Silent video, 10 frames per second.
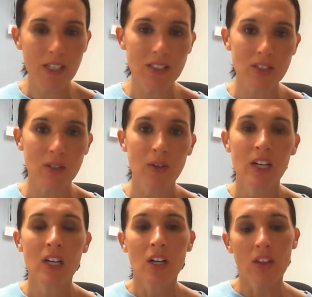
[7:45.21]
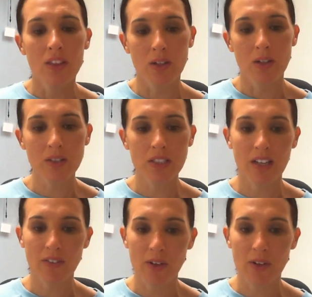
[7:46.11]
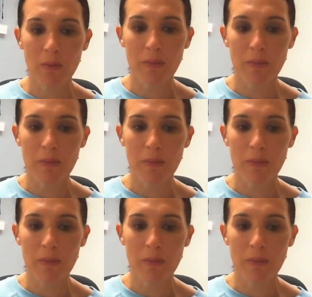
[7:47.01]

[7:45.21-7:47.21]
So those, if we go